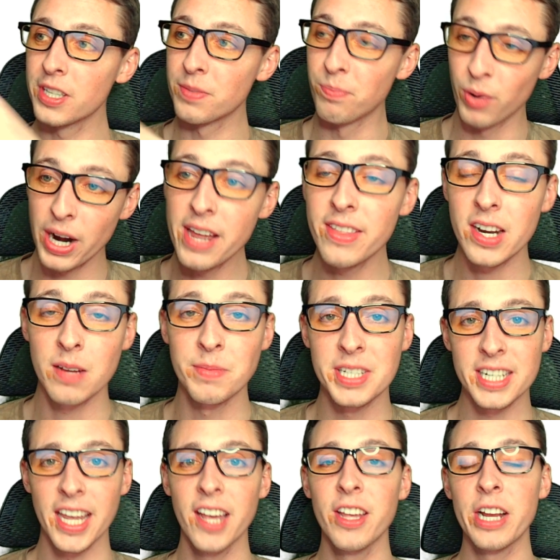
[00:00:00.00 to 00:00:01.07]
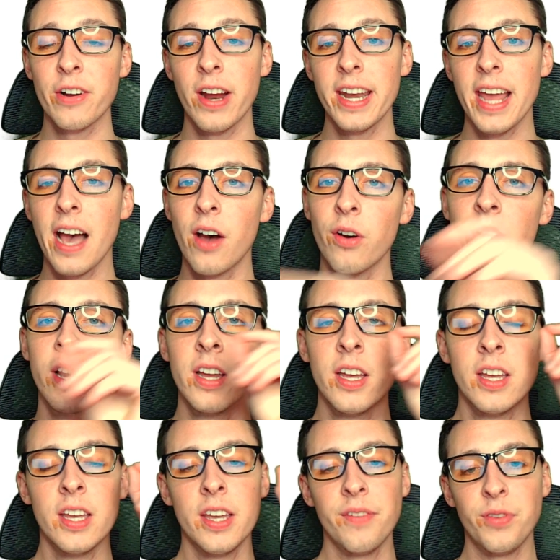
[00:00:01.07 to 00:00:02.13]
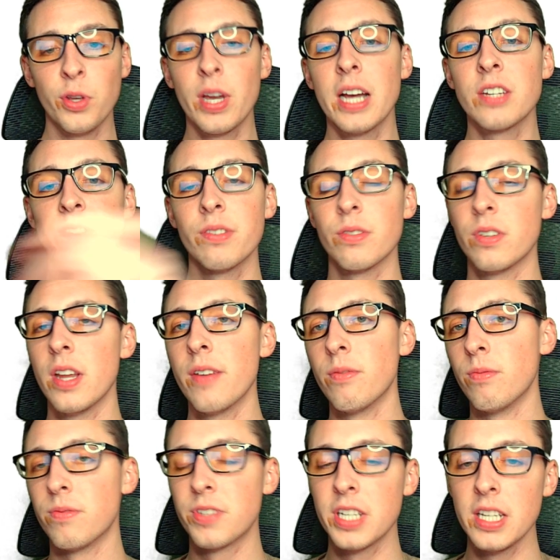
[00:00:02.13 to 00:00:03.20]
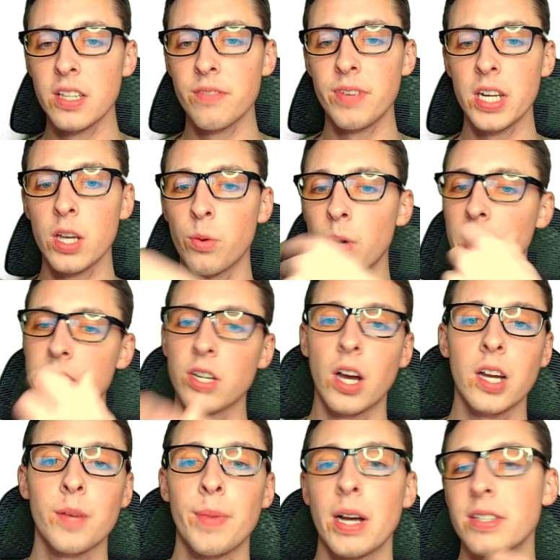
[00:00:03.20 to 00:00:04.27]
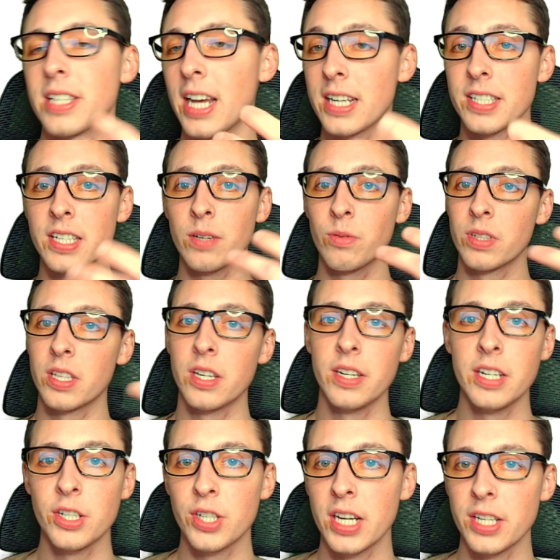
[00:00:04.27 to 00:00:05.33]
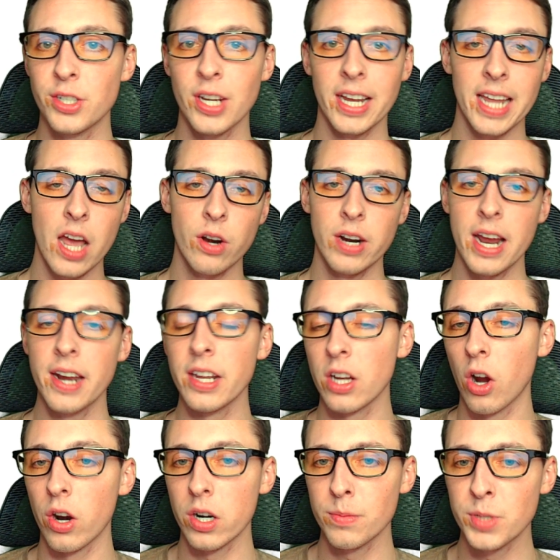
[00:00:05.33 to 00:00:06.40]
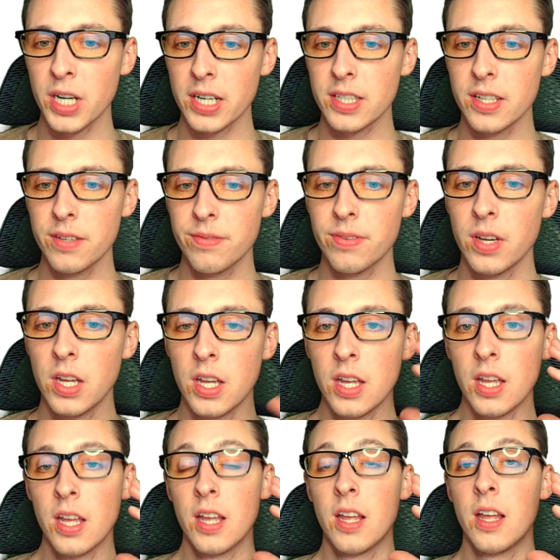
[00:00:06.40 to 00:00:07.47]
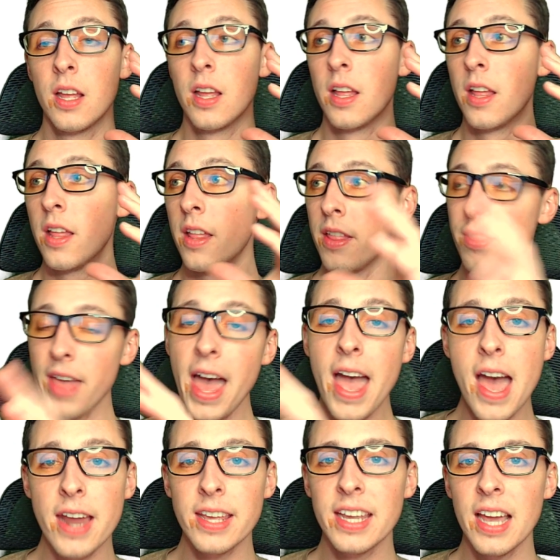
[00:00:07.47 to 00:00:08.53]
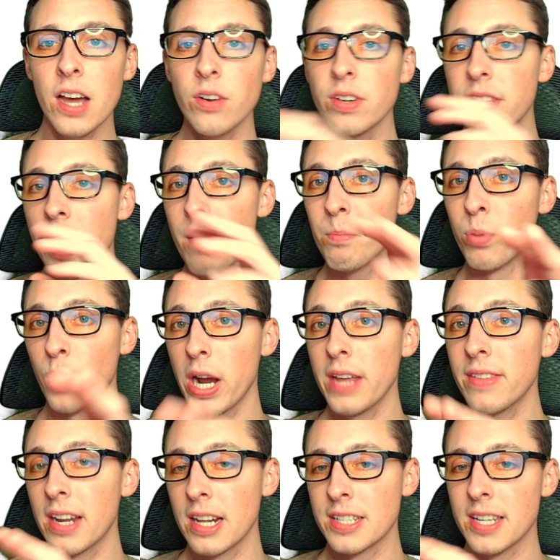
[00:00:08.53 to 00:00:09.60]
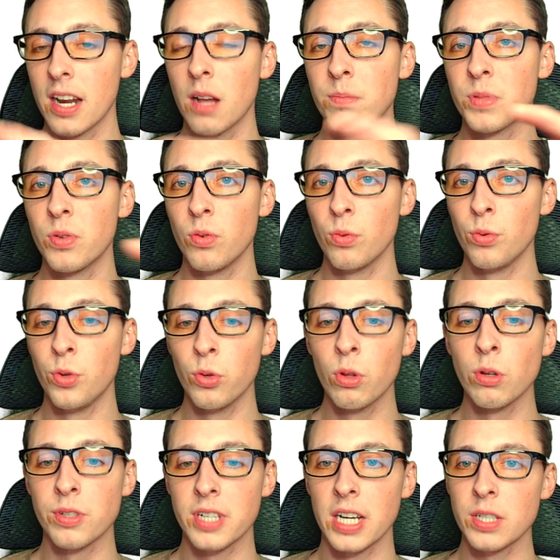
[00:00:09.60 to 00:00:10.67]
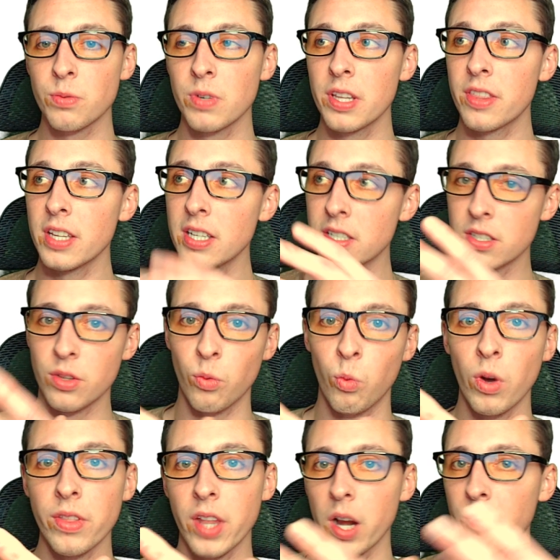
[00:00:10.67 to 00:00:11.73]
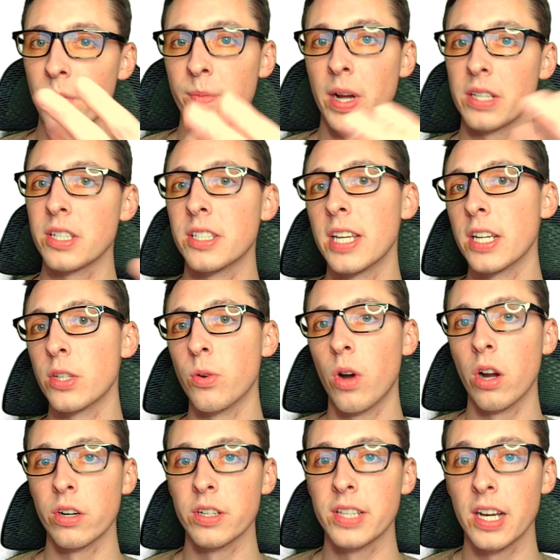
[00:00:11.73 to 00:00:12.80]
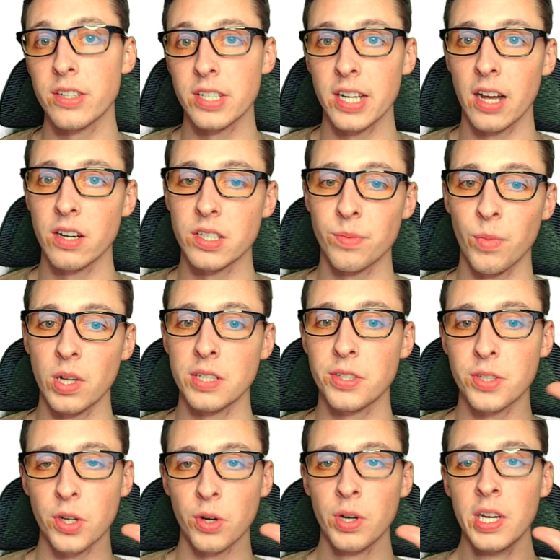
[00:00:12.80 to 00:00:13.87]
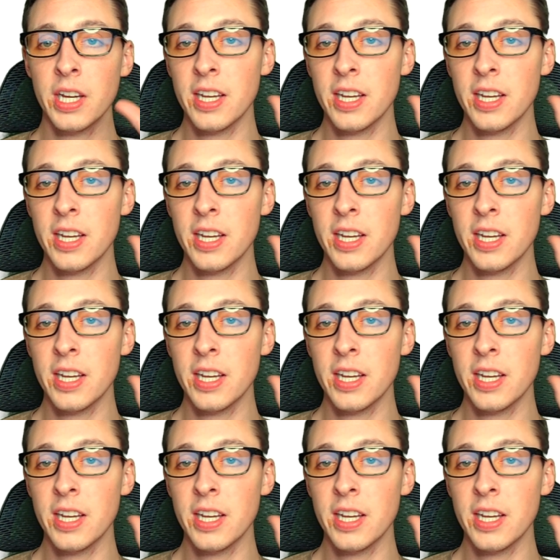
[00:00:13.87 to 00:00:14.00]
brand that I'm scaling right now, if you guys have seen the video where I talk about testing with the initiate checkout or add to cart objective, that ad account and that brand that I set up to do those tests with is the one that I'm about to take to $100,000 a month. So